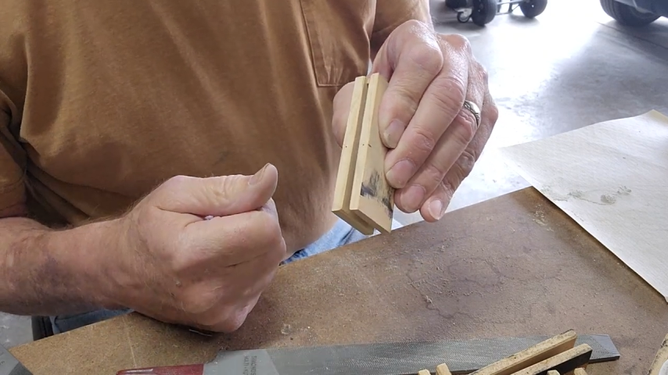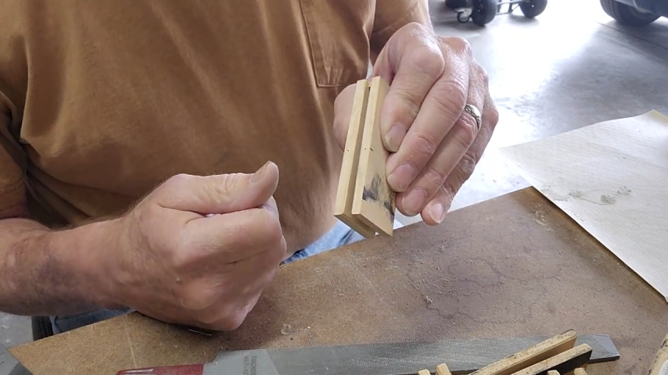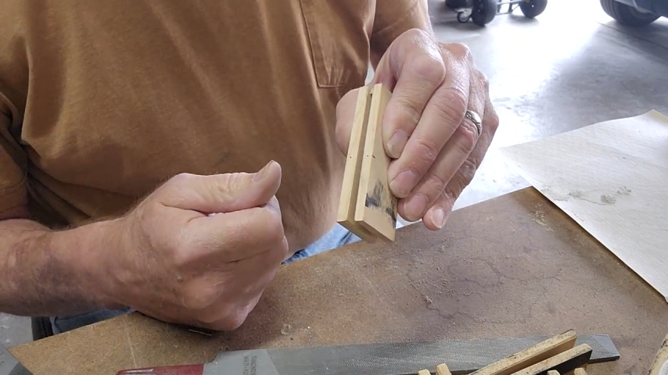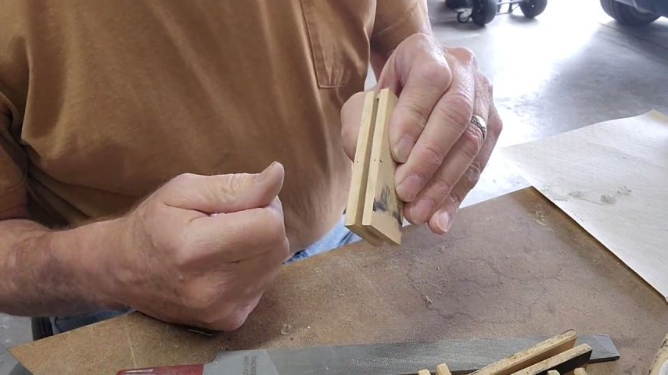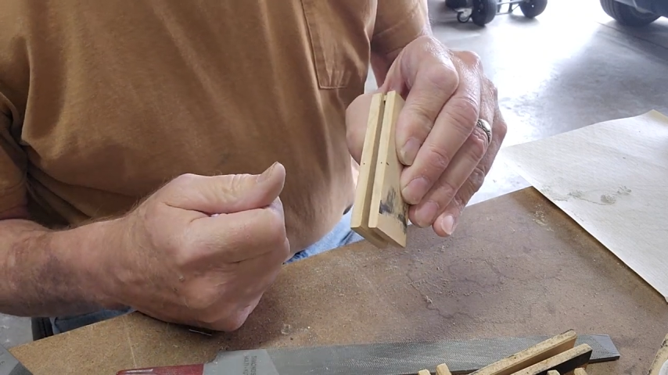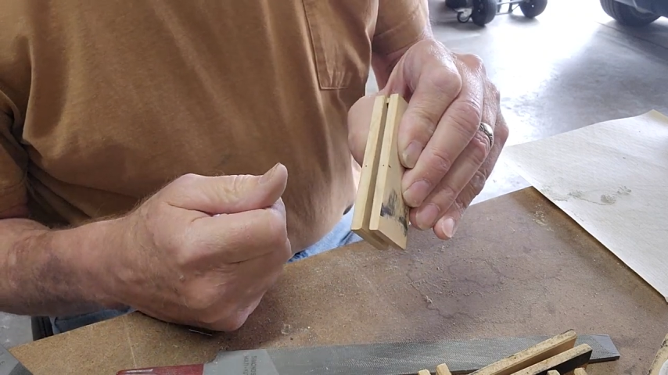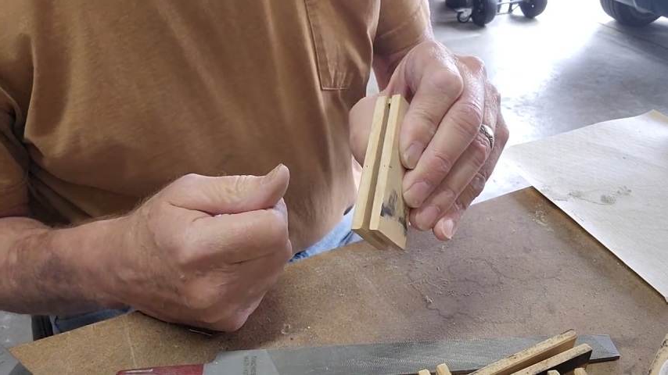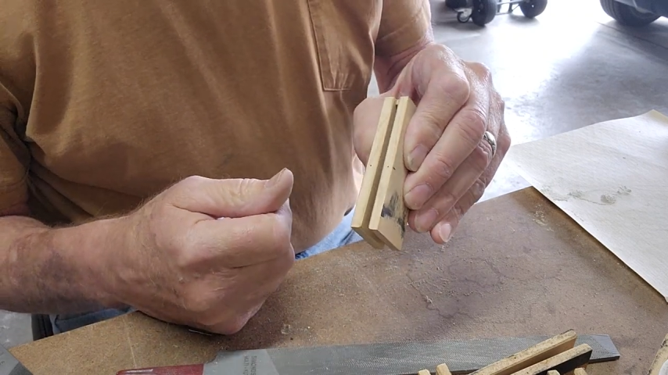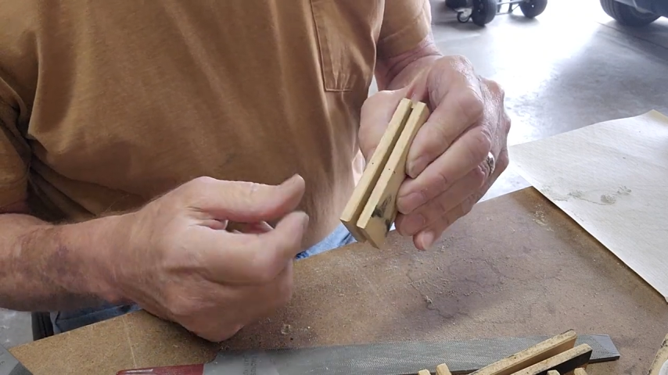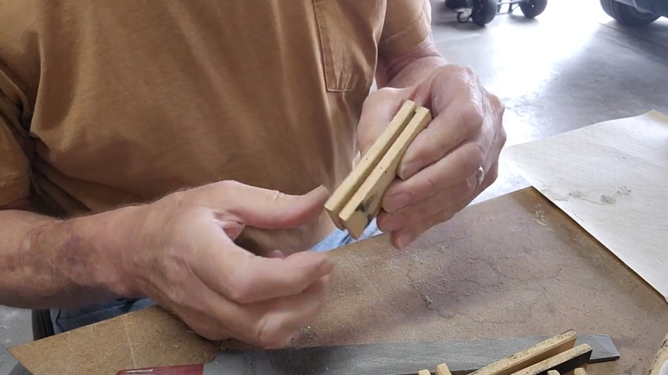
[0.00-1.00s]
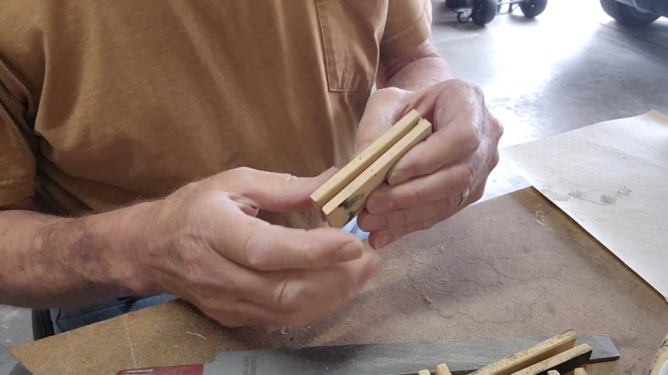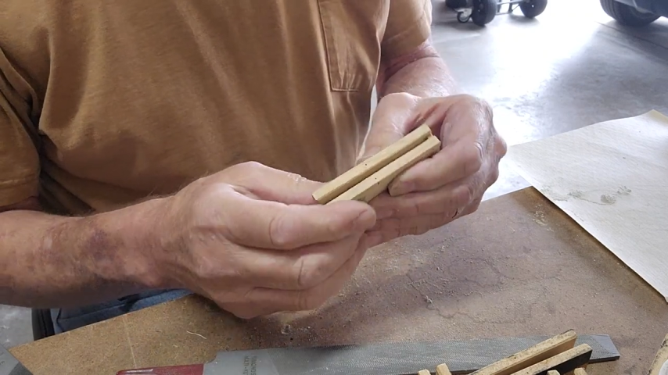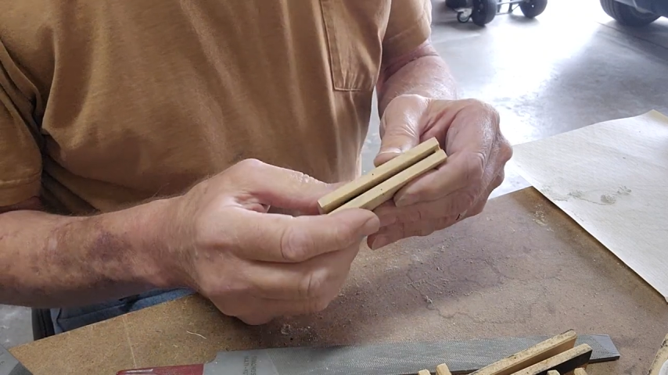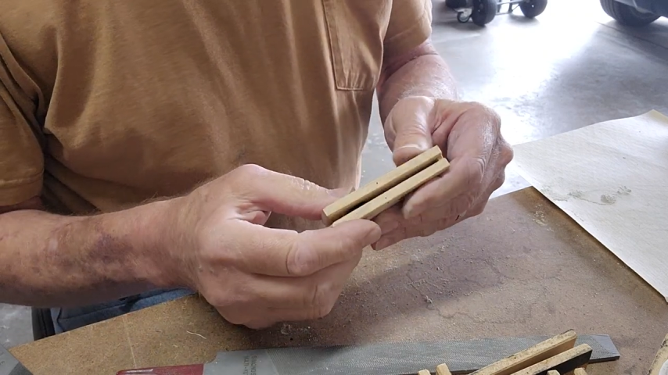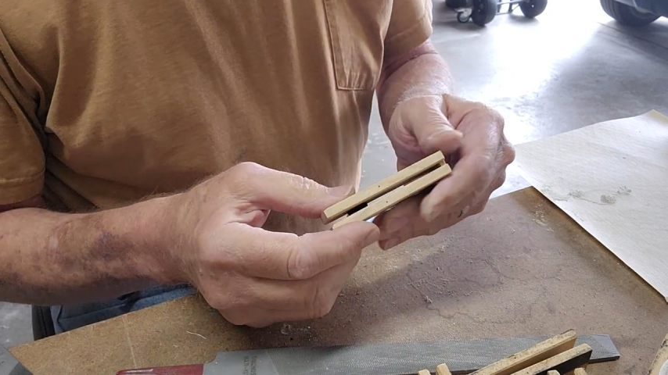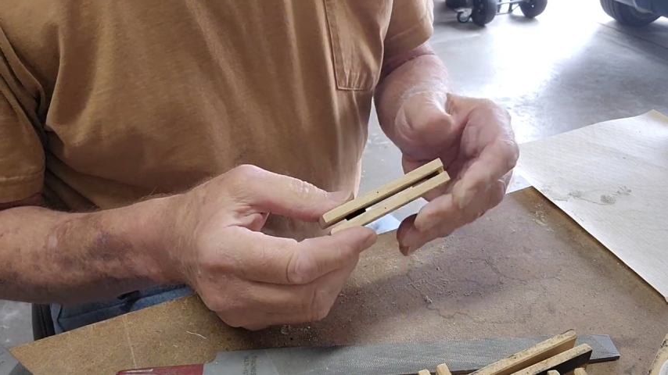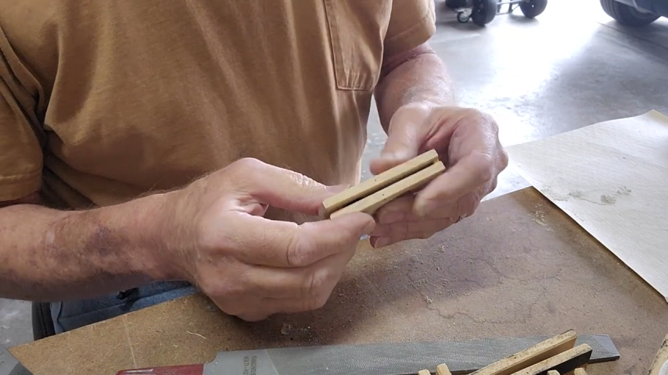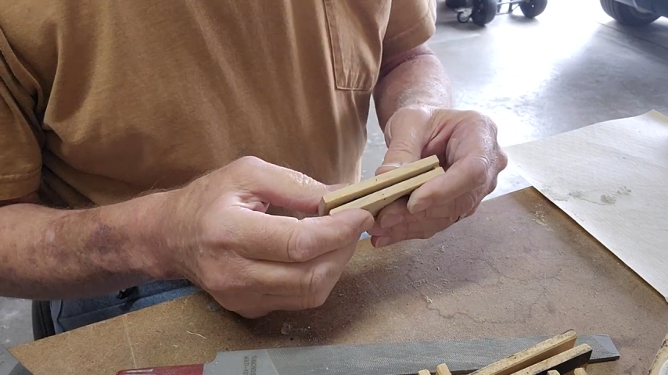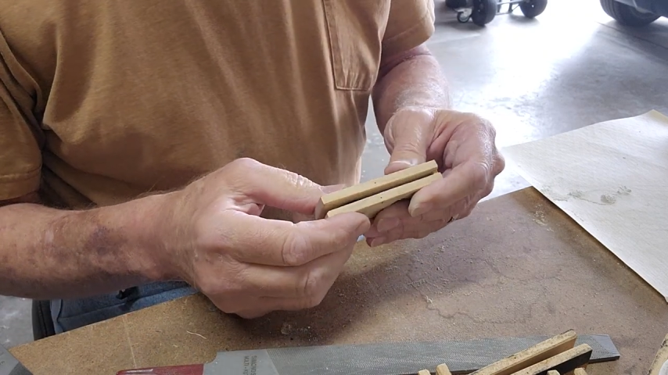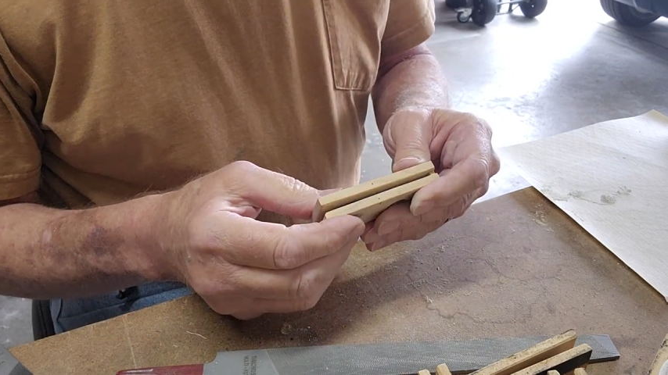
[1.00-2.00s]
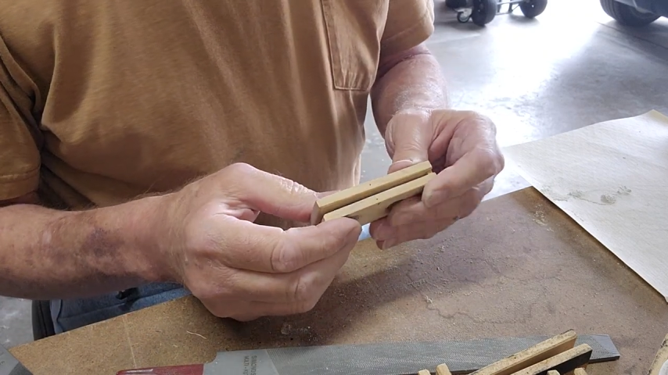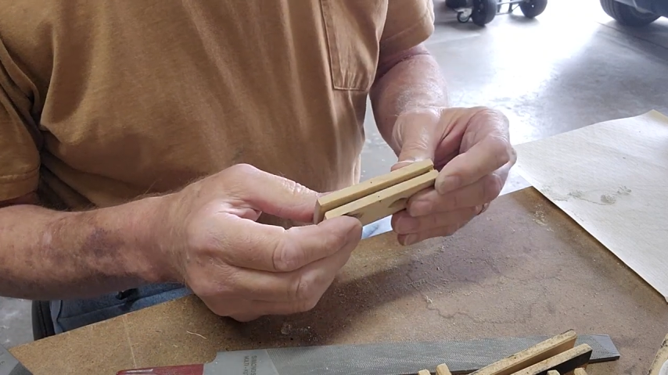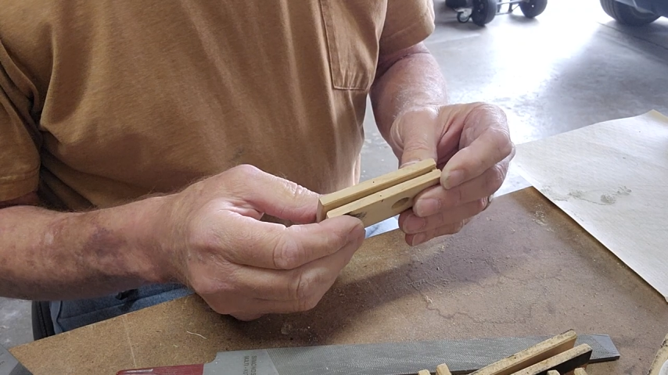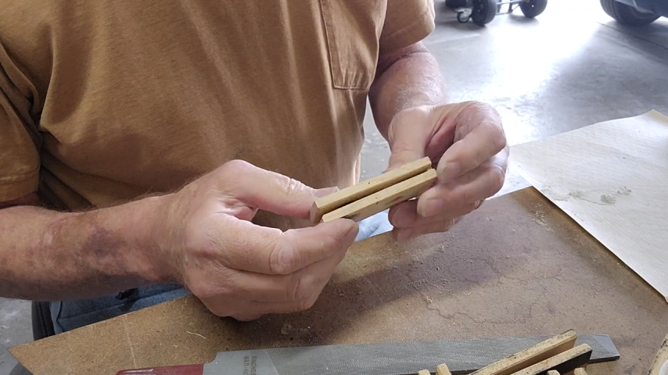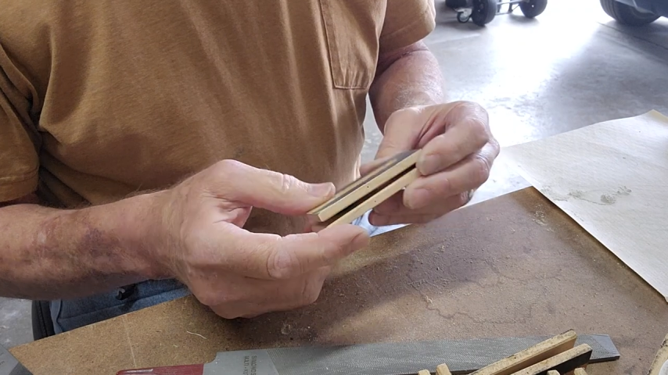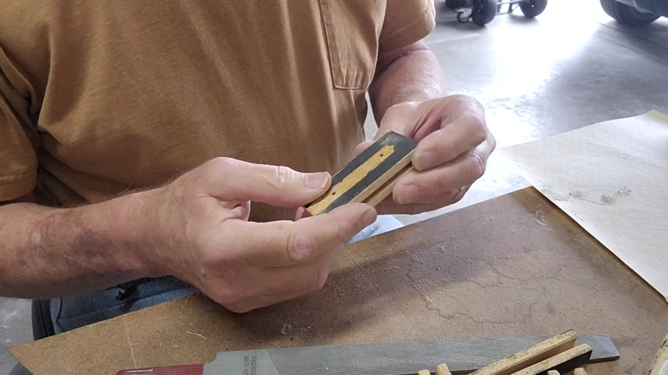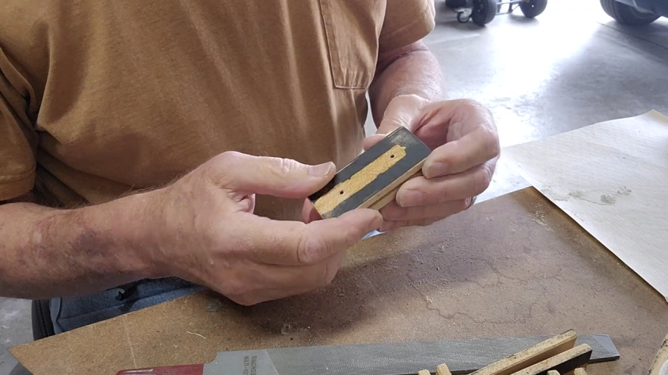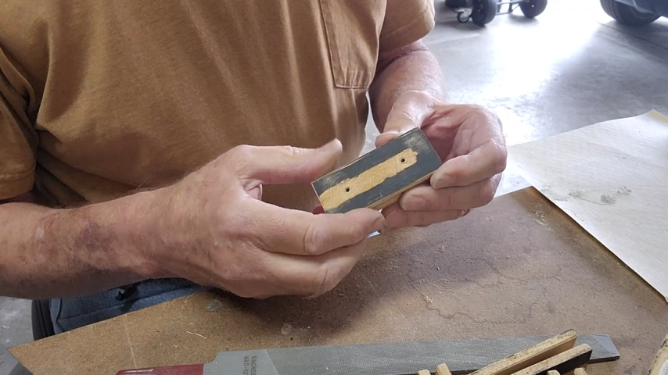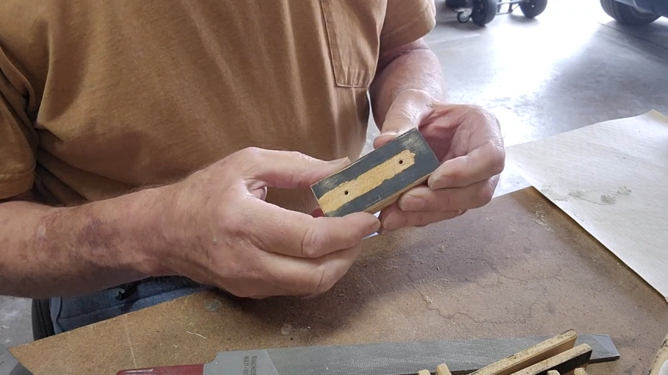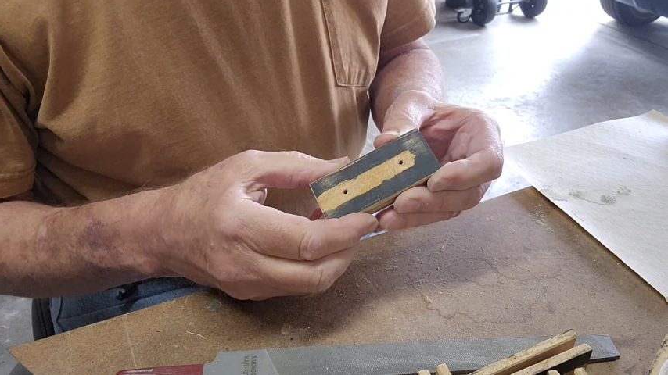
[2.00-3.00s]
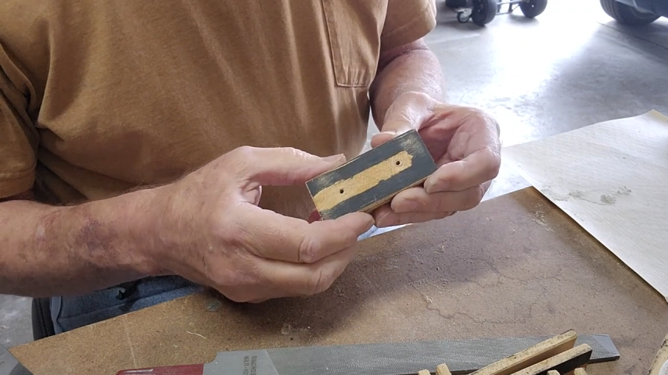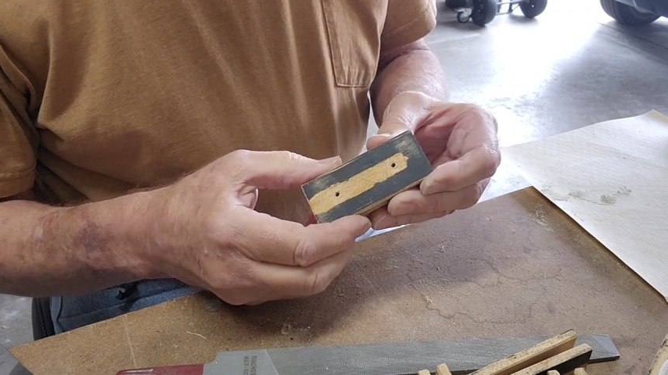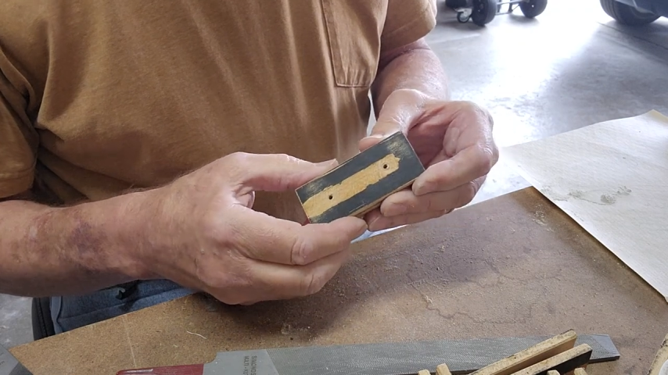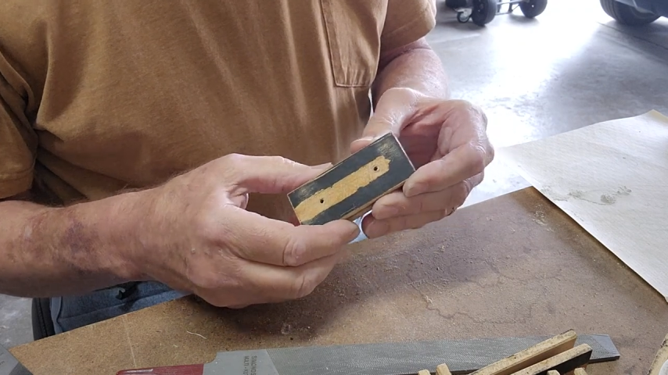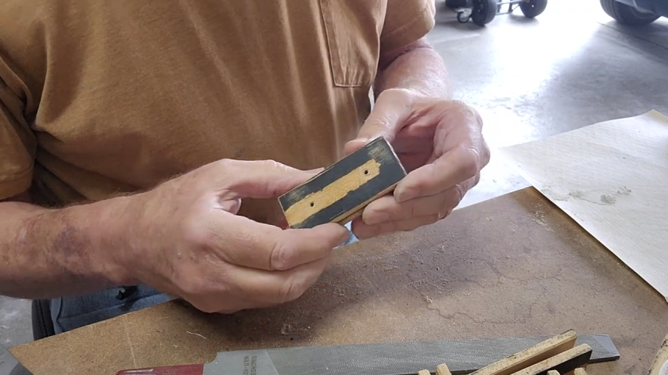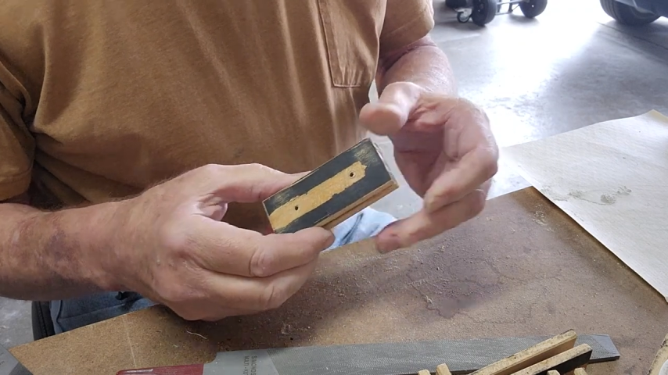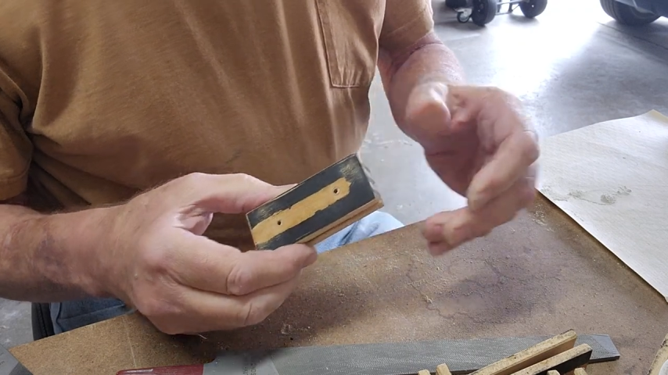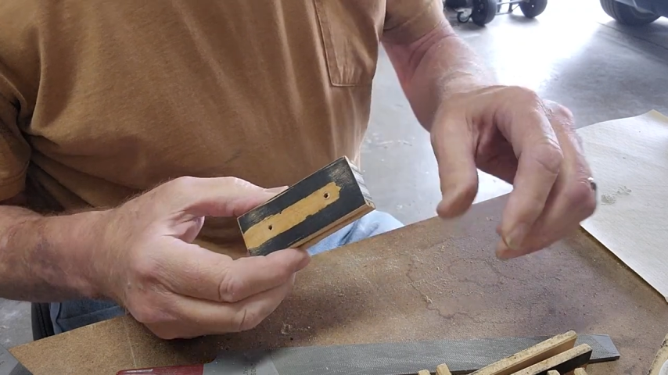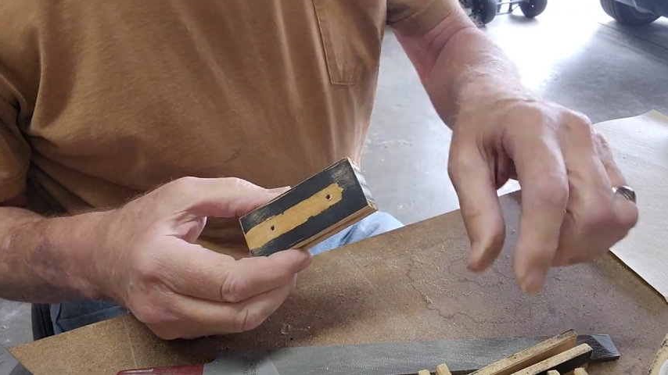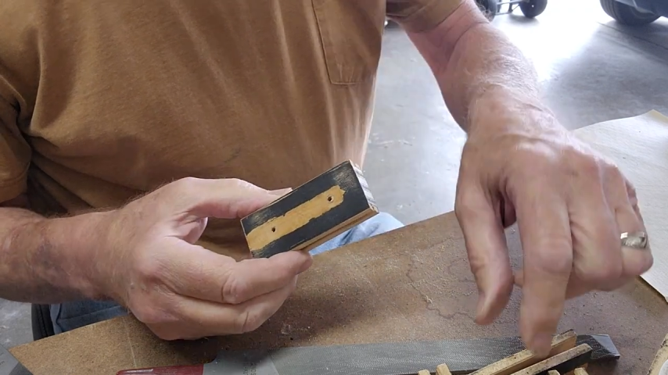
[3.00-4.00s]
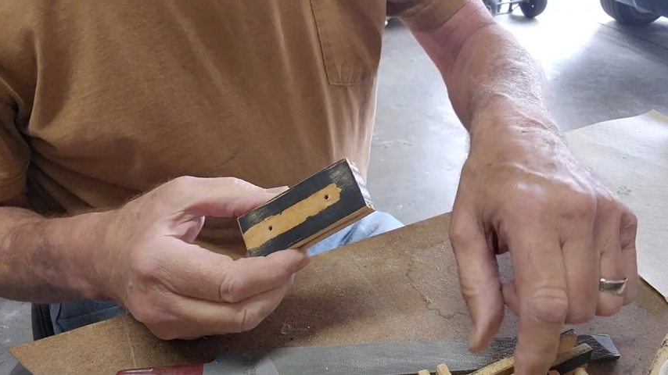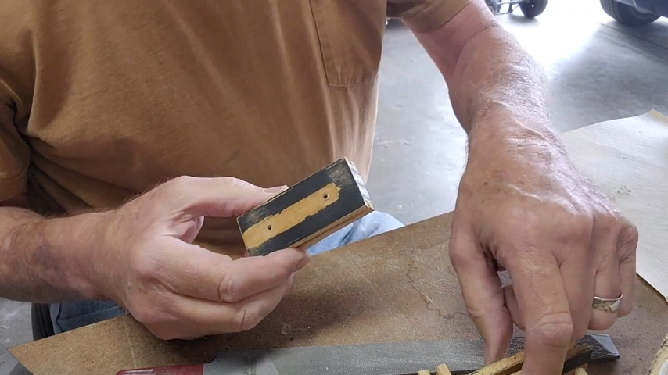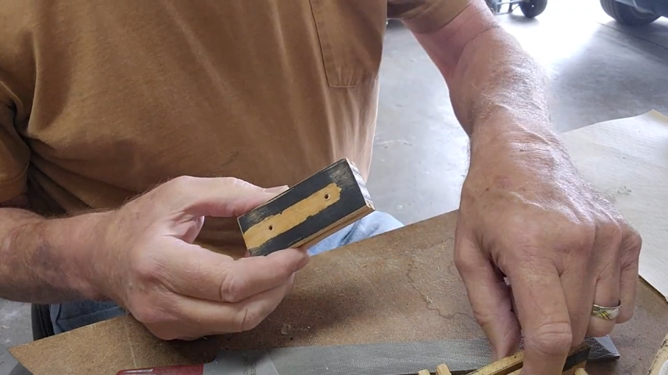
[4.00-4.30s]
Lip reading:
No face is visible, so there are no lips to read.